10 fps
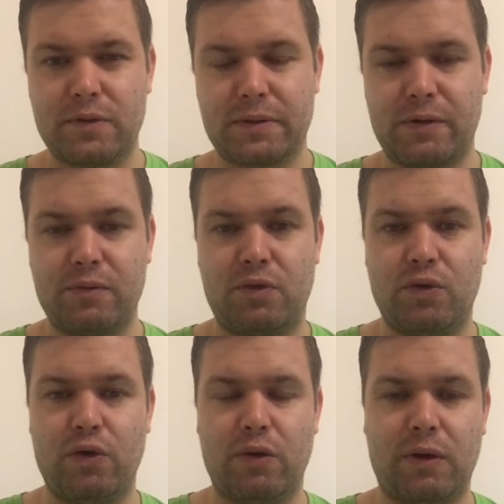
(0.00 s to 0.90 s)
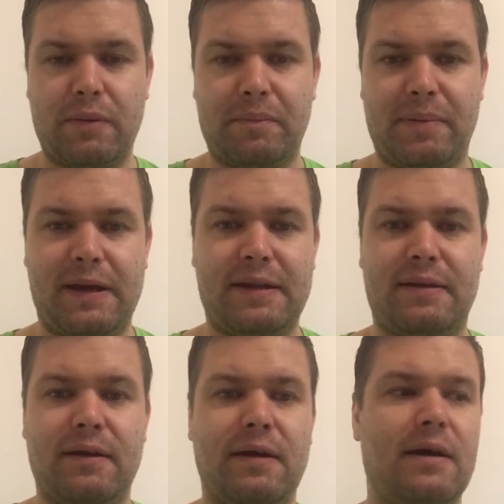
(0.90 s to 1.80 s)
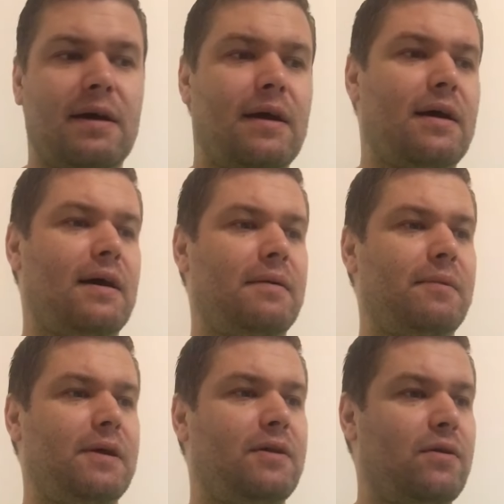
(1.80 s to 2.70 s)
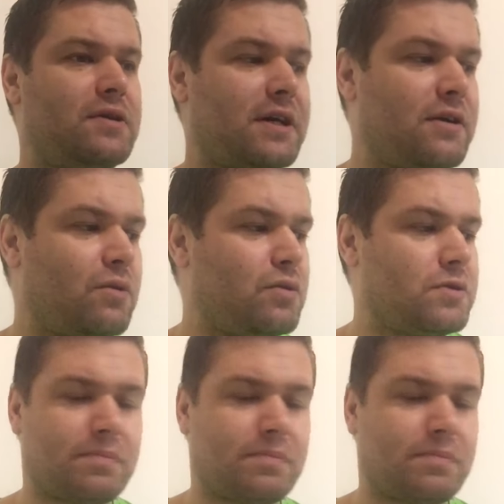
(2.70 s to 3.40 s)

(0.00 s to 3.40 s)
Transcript: Around 2 to 1 it paid, and with two singles